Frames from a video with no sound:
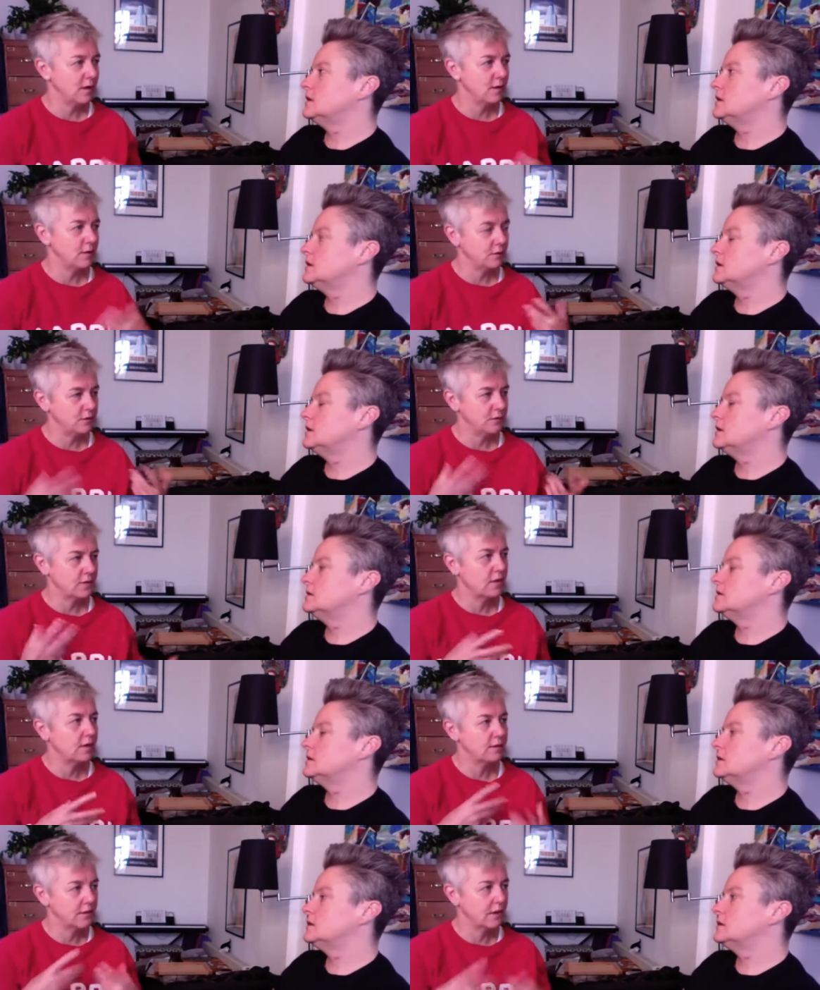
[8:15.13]
Speaker 1: where you could just
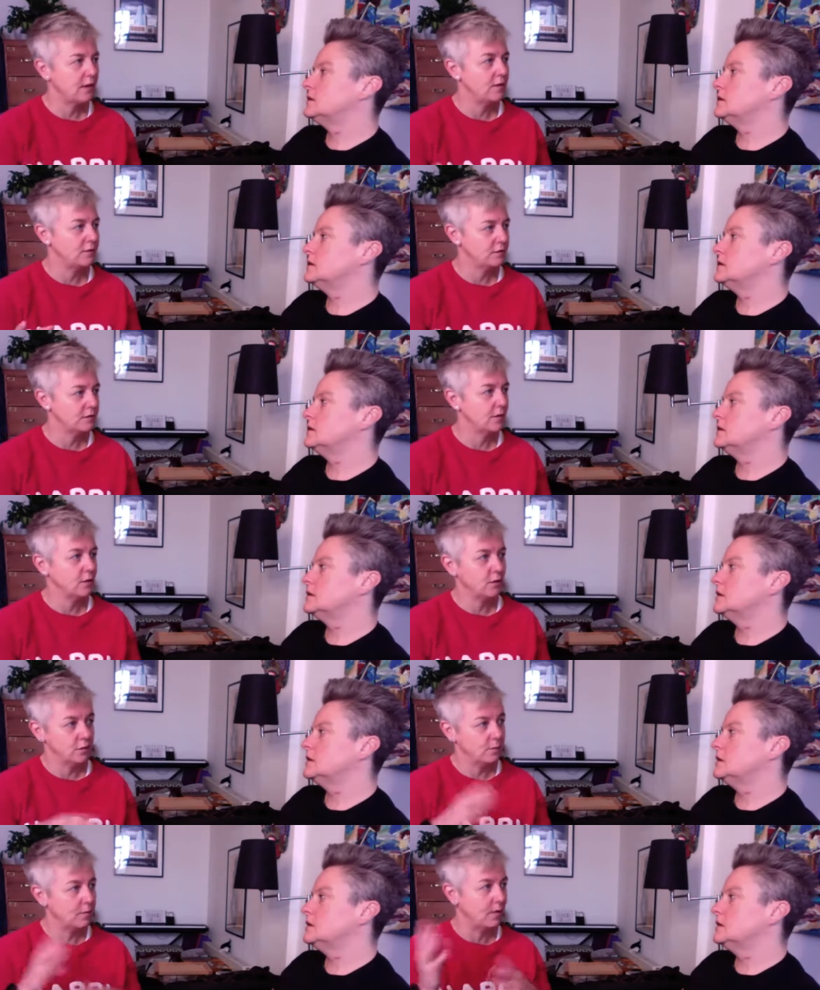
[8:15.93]
kind of coast
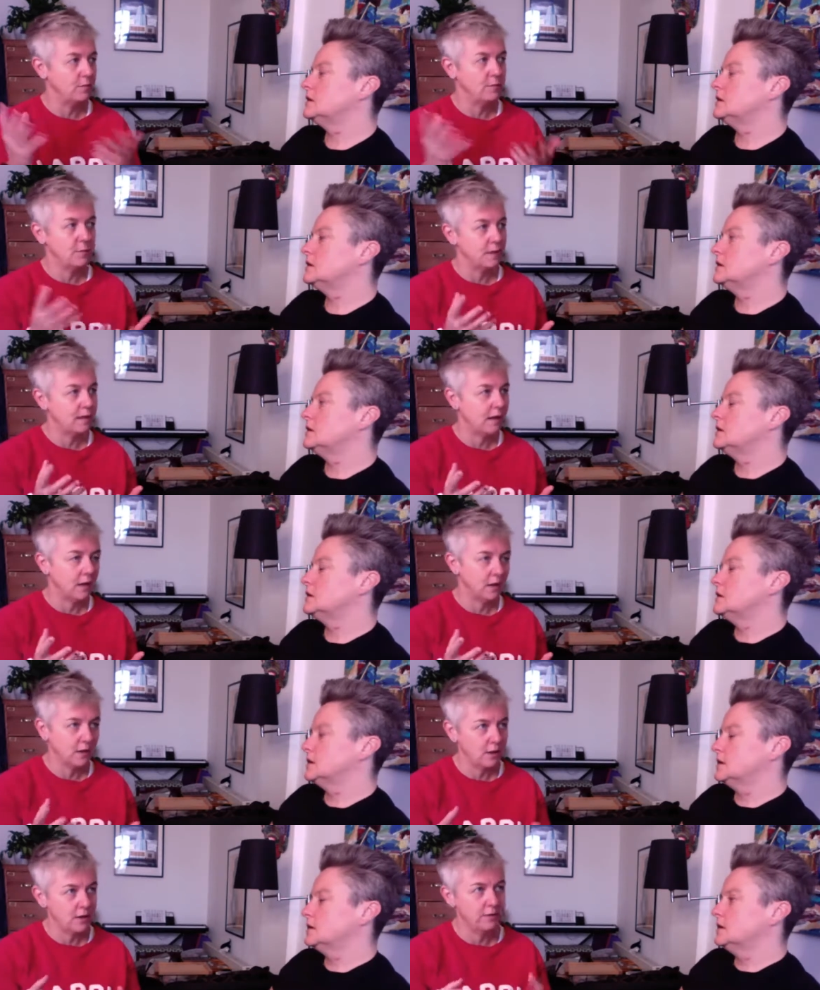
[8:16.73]
along and, and be
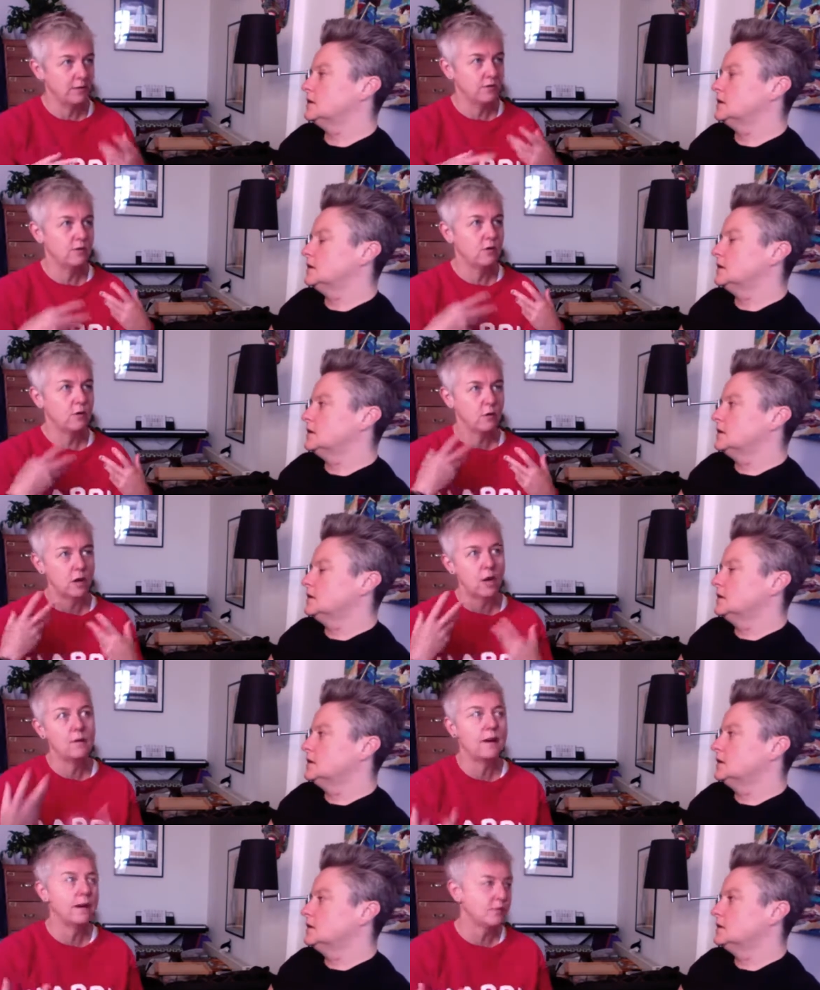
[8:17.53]
hungover or
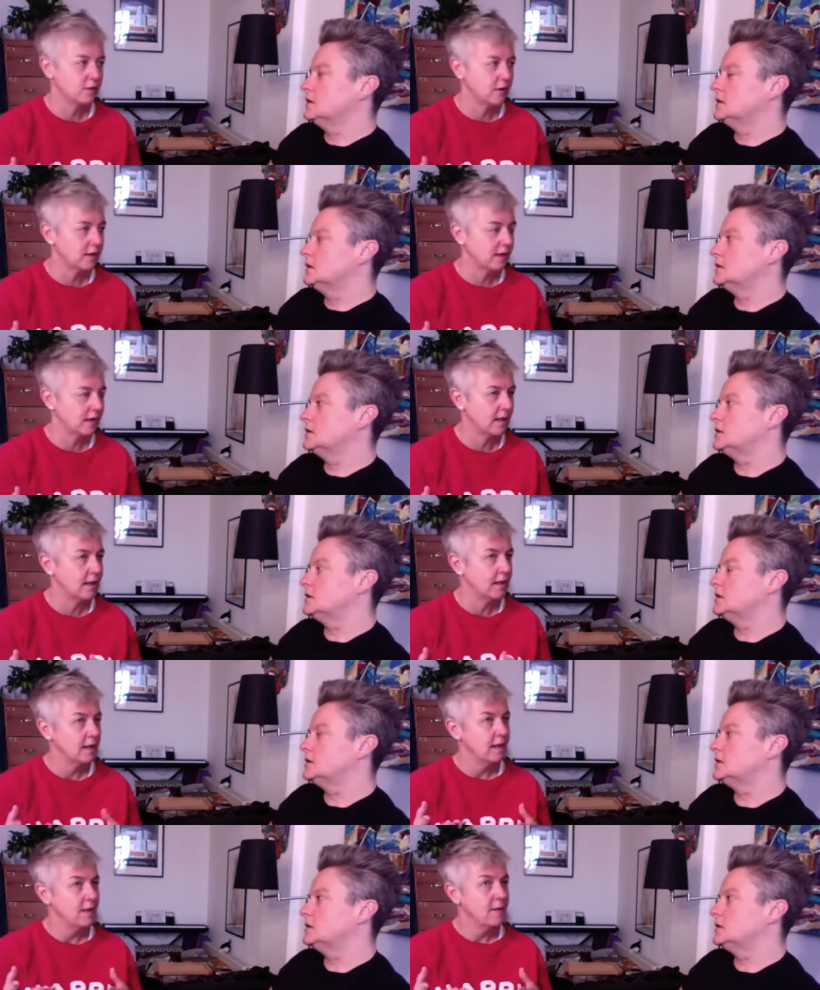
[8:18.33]
go out drinking.